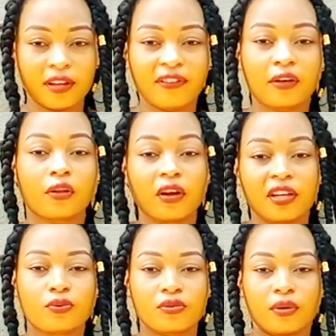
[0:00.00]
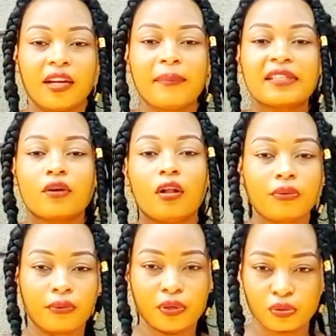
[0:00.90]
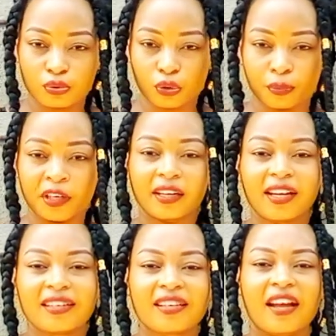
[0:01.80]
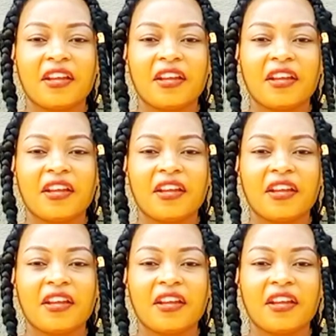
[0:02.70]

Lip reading: even though it was online, but all through we used to communicate,